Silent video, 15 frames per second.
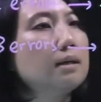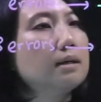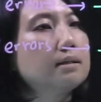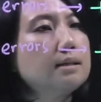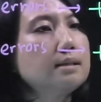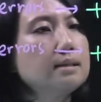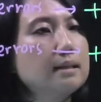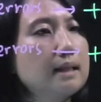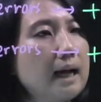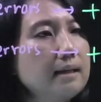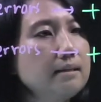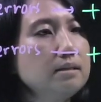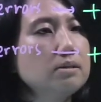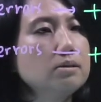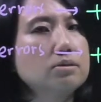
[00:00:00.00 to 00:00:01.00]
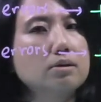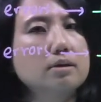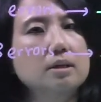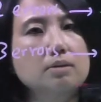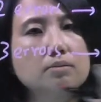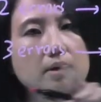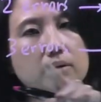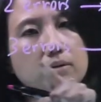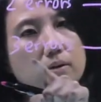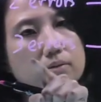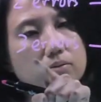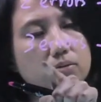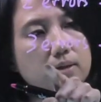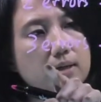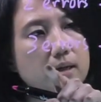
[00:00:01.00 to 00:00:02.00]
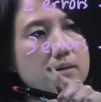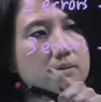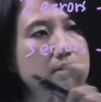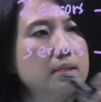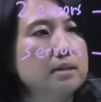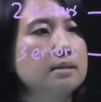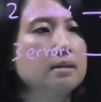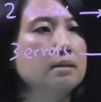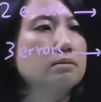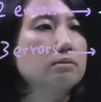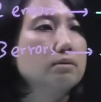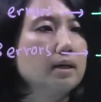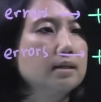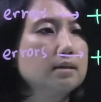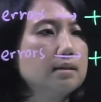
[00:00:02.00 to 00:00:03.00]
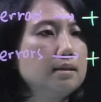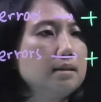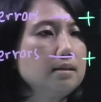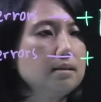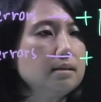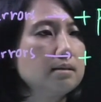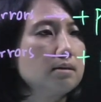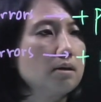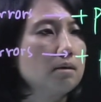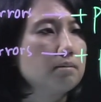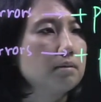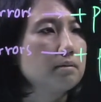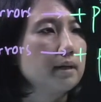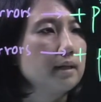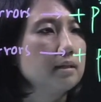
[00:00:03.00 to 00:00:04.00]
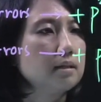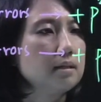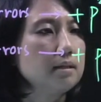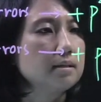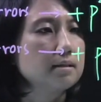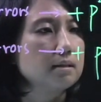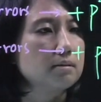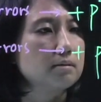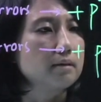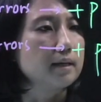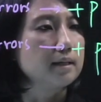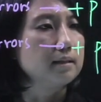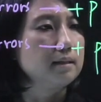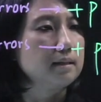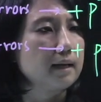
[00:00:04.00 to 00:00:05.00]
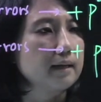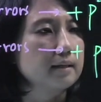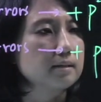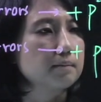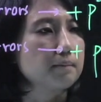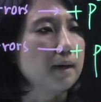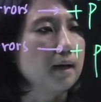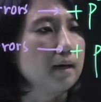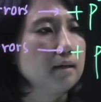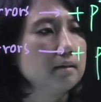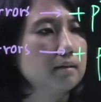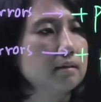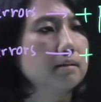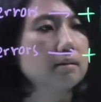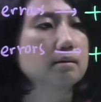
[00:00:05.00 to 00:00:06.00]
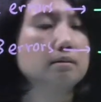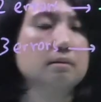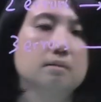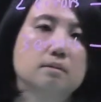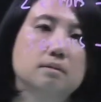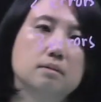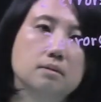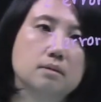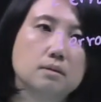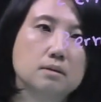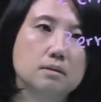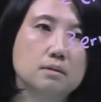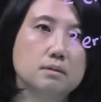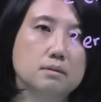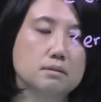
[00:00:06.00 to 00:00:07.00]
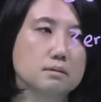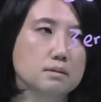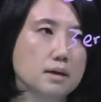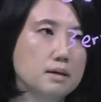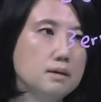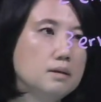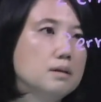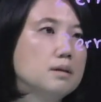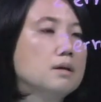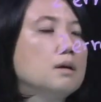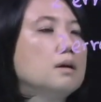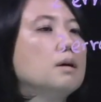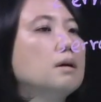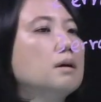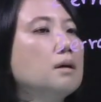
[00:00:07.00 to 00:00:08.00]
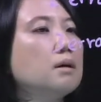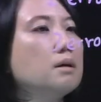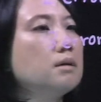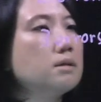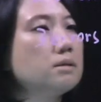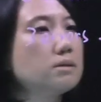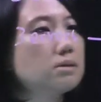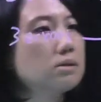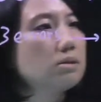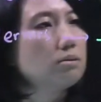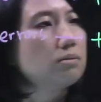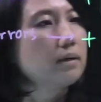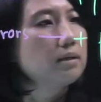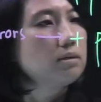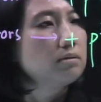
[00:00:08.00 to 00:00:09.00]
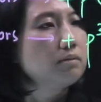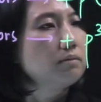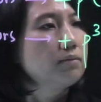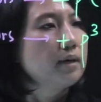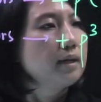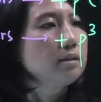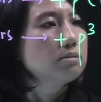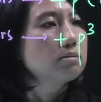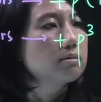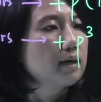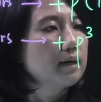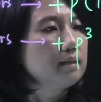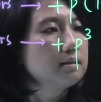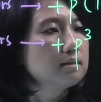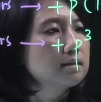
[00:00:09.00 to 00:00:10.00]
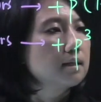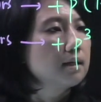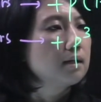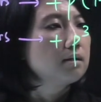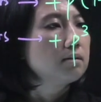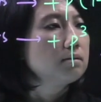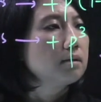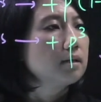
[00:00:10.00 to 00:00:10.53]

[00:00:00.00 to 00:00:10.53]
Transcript: This last situation where you have 3 errors, in fact this operator is already x bar. Okay. So when you in fact write down